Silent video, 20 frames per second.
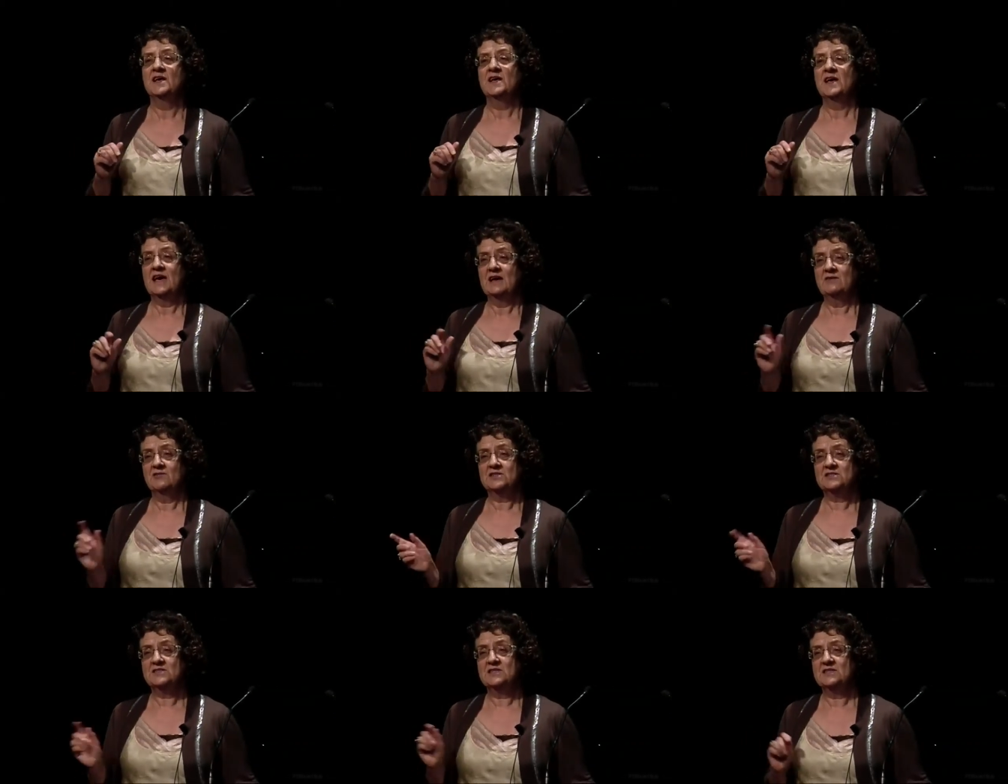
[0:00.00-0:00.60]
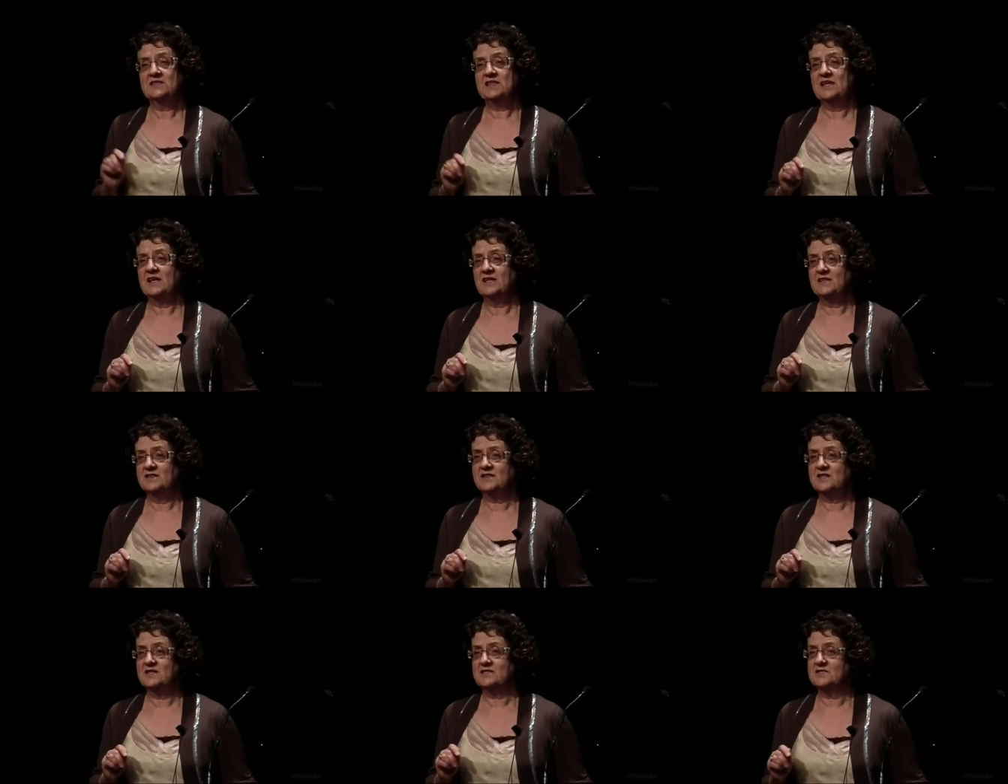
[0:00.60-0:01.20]
Having said that,
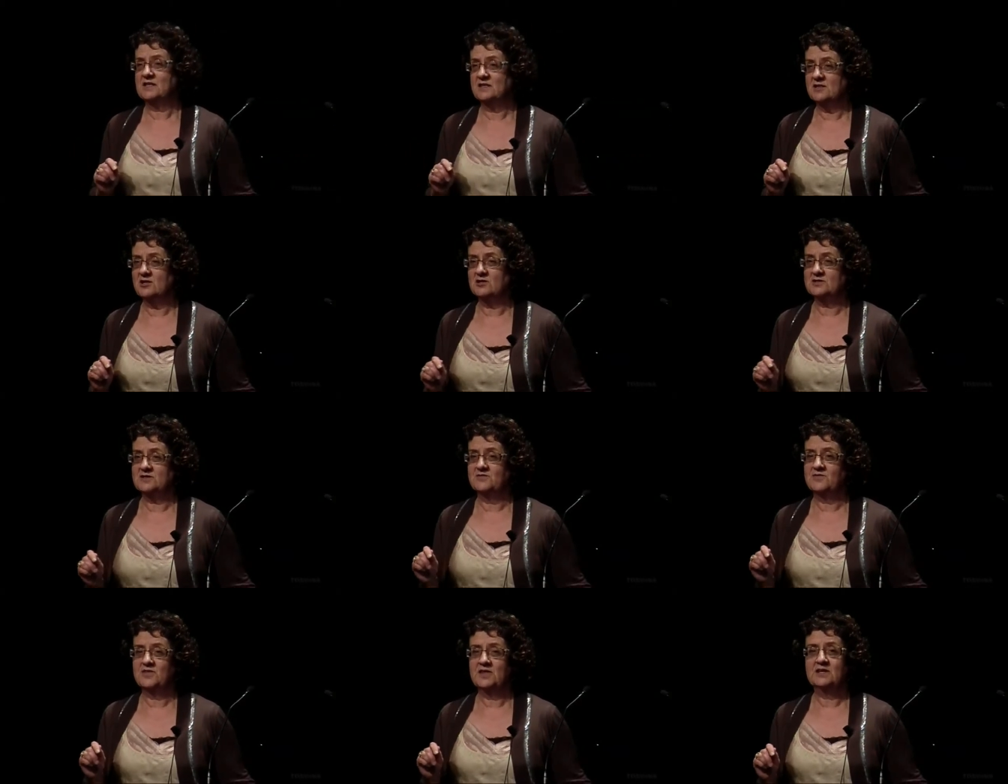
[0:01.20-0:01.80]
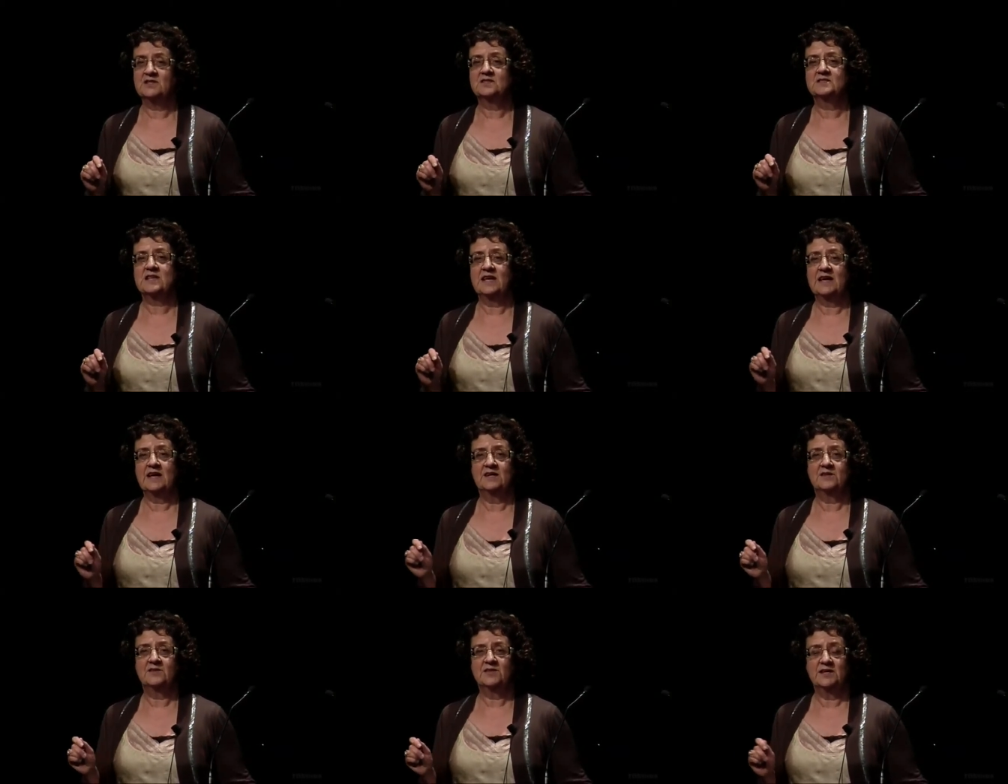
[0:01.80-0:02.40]
there's a lot of things
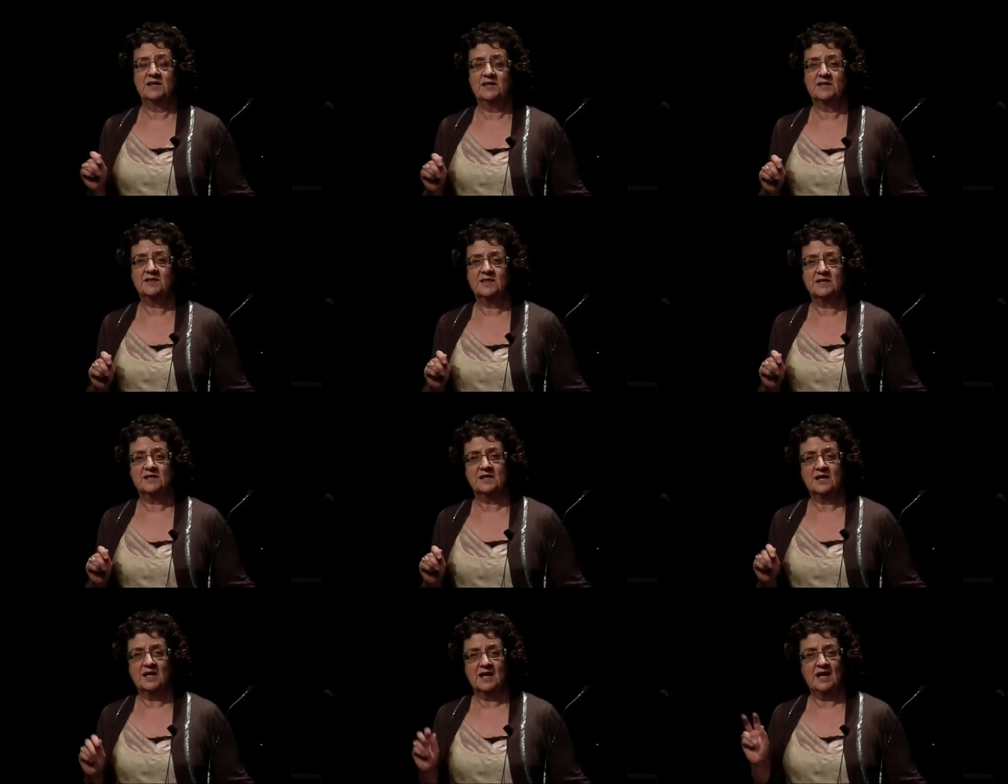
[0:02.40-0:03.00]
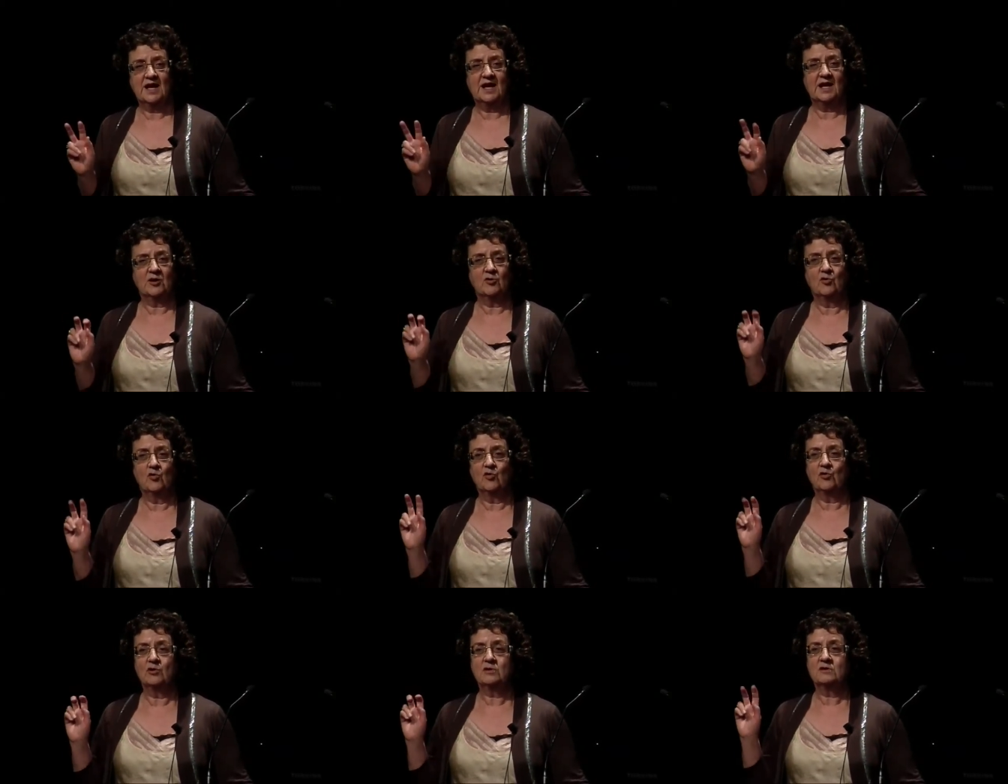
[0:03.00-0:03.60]
out there that are
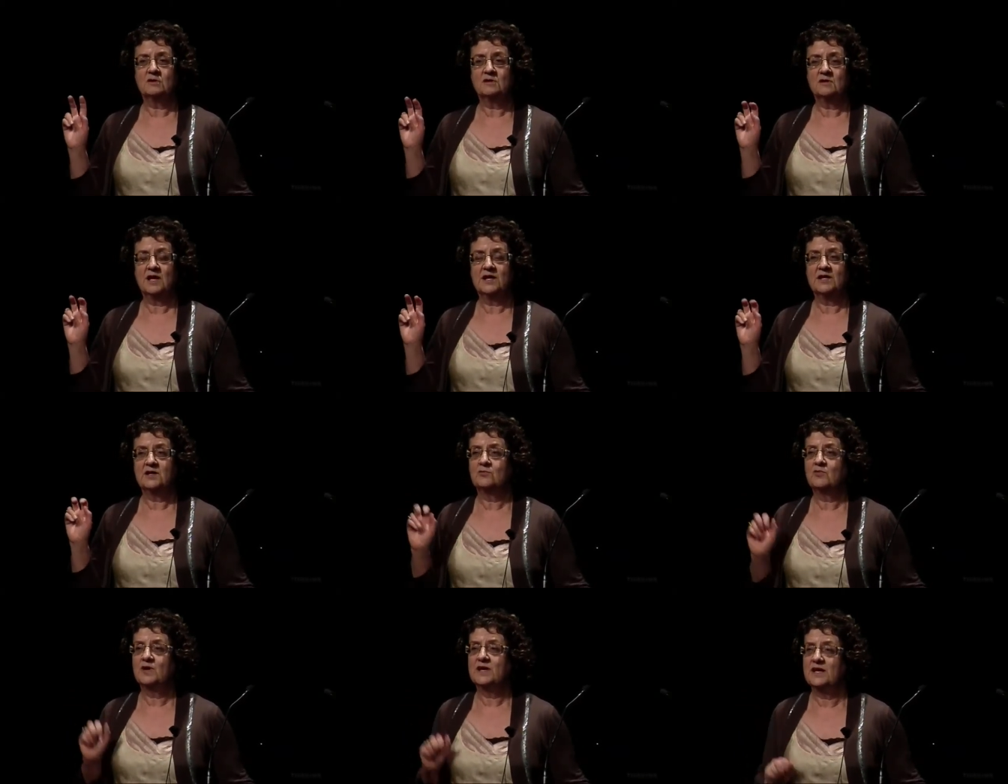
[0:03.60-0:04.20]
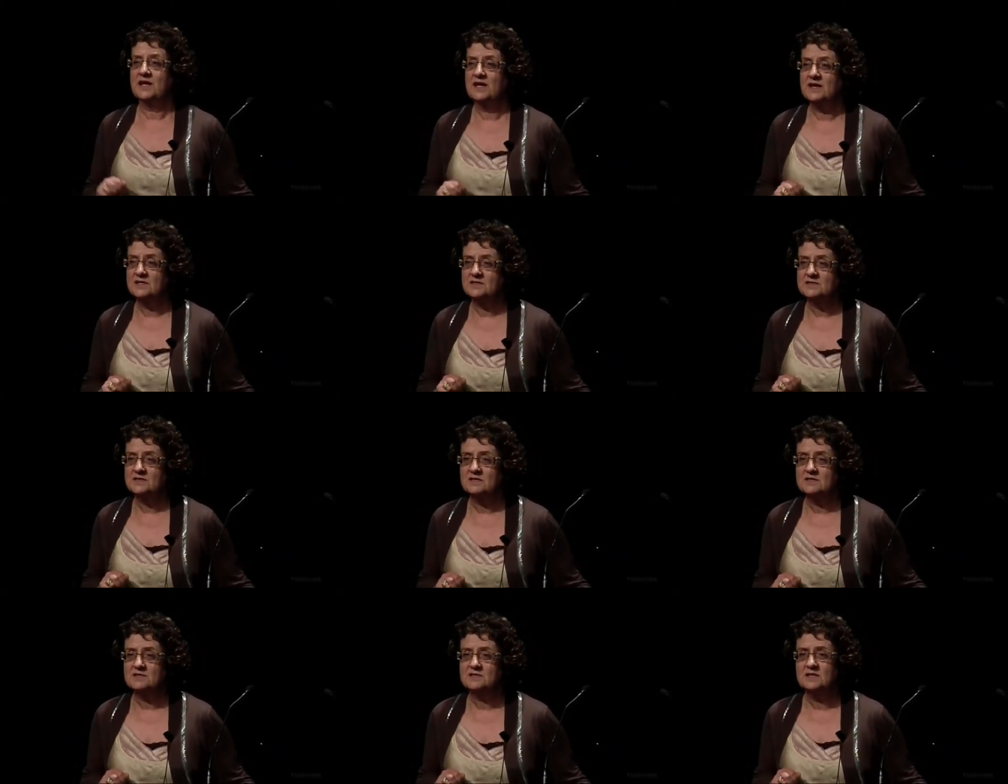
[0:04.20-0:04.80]
called data
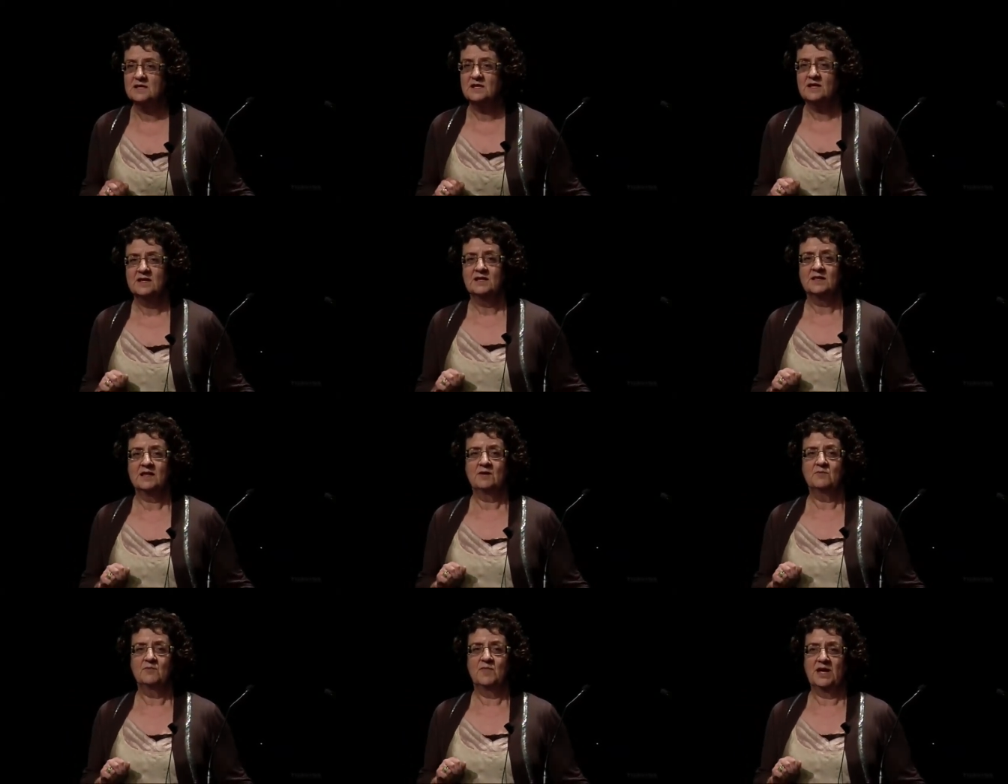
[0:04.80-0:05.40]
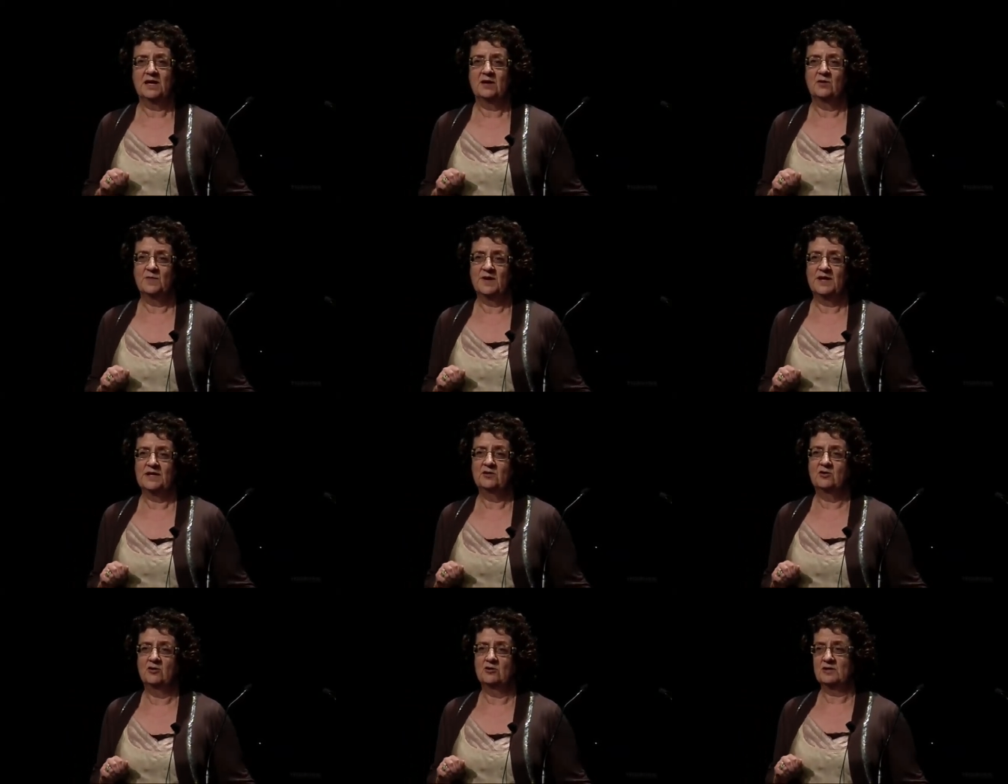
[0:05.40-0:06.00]
warehouses that may or
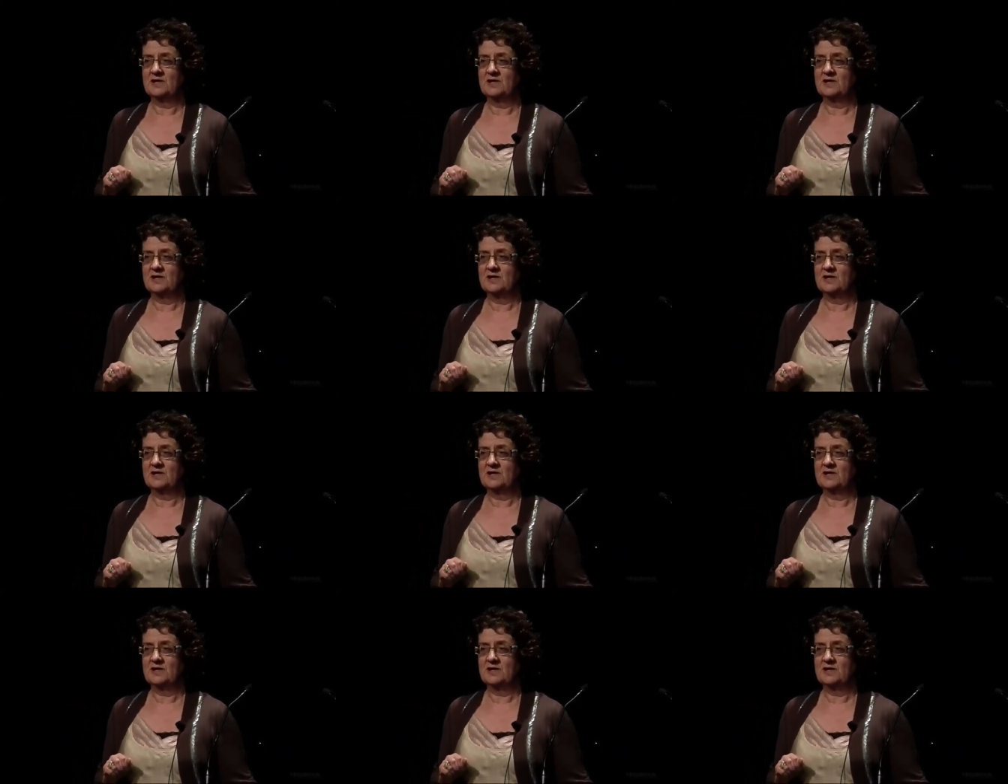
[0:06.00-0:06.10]
may not